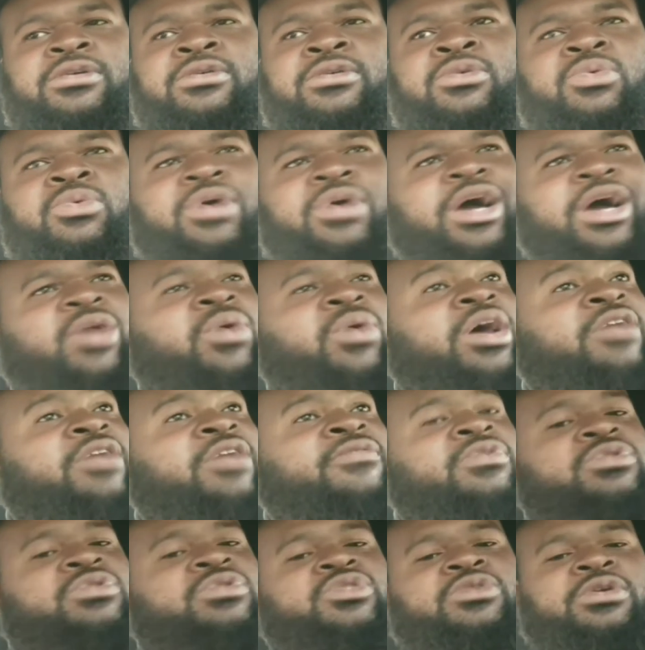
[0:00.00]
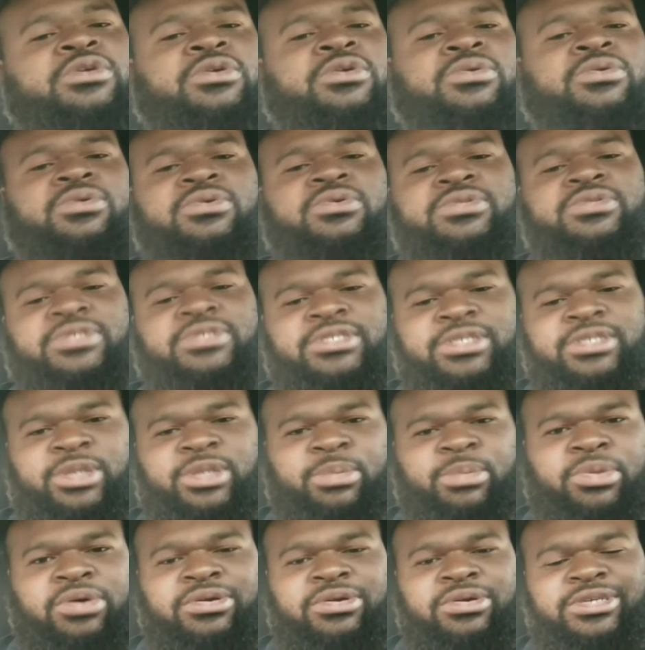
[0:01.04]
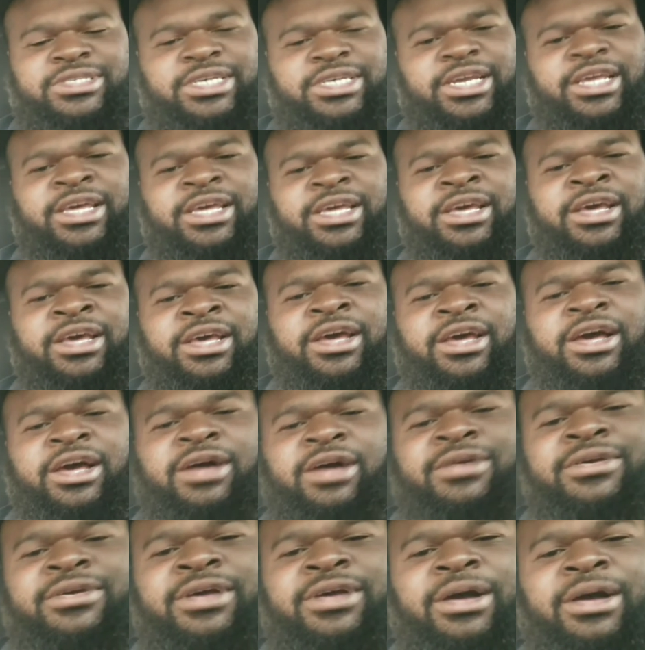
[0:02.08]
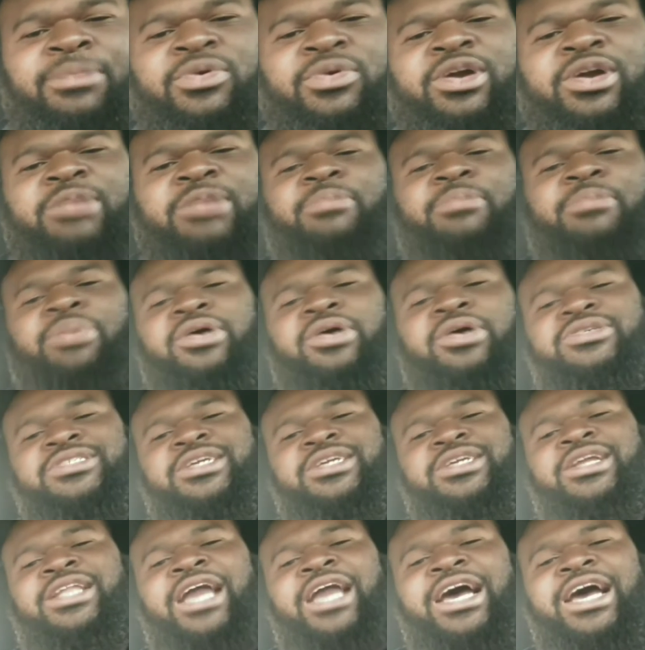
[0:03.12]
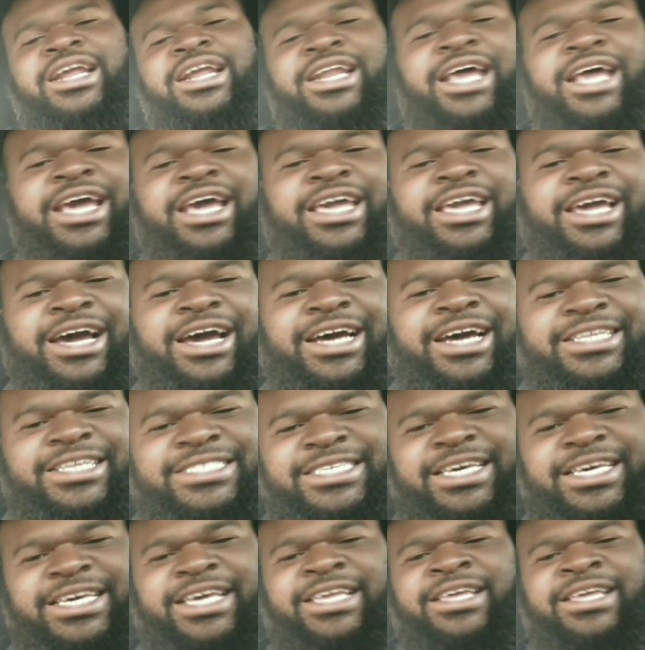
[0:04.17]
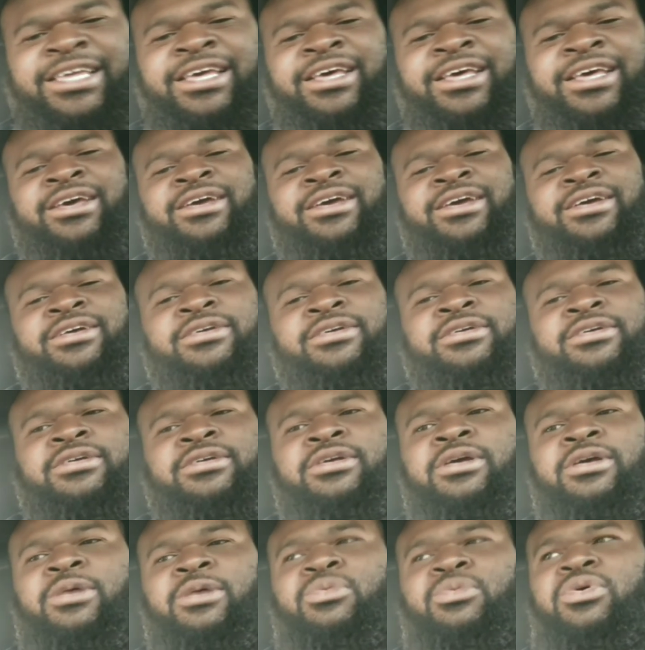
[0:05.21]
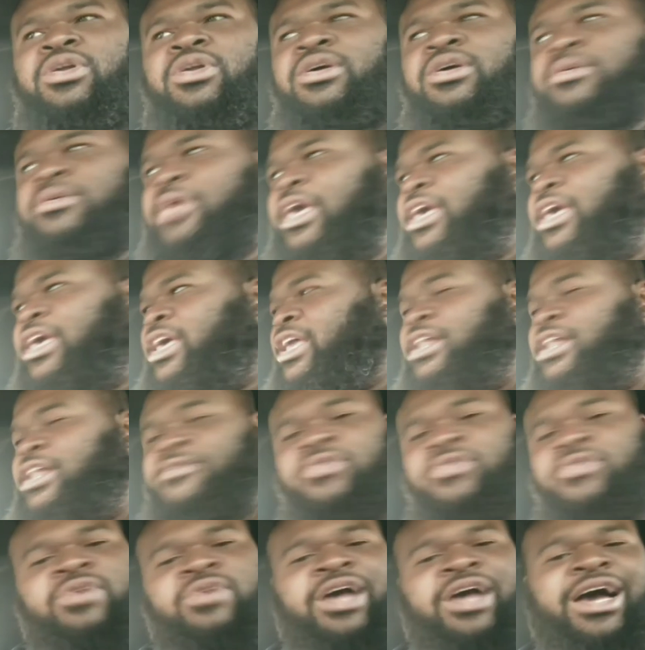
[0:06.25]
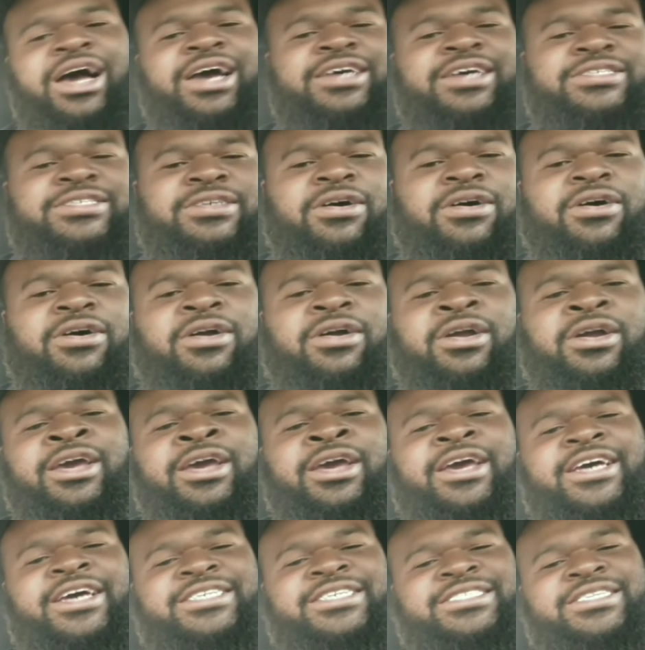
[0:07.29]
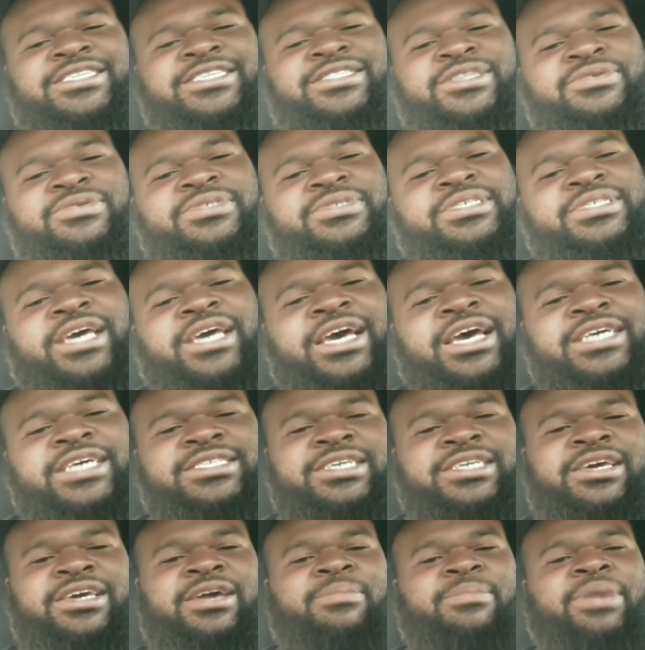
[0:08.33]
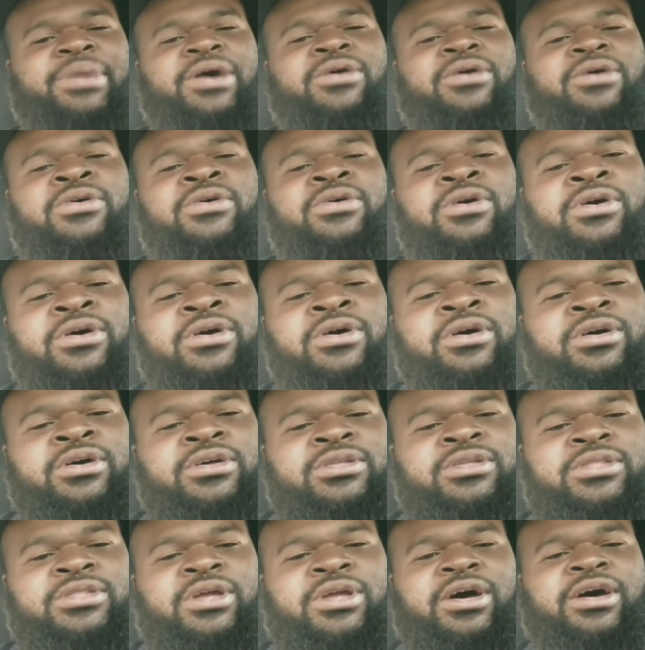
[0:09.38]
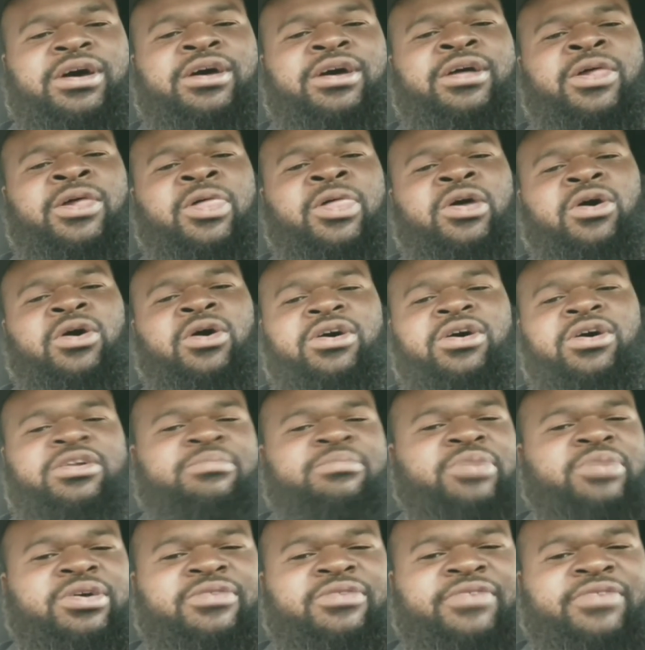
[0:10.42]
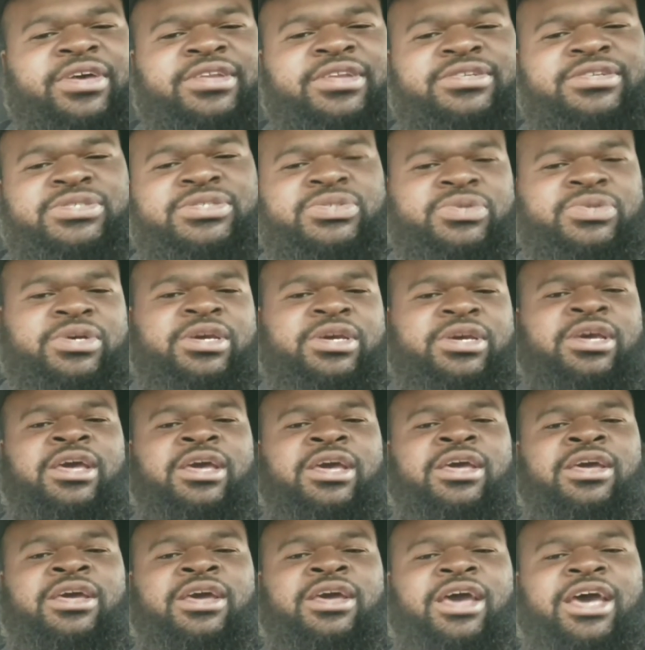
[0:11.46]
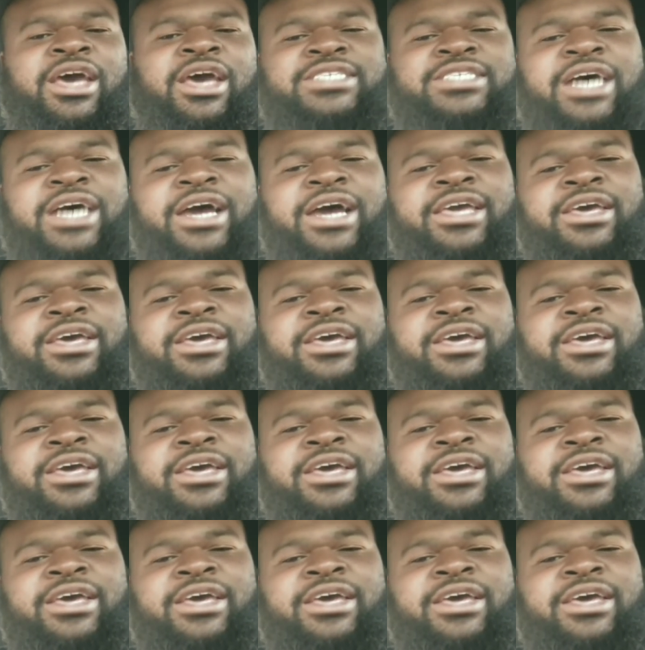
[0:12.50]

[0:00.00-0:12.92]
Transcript: we got quite a few dream cruises in the motor city i'm going to be posting a lot of that content I want to, and, and if you guys are as enthusiastic about the automotive industry as I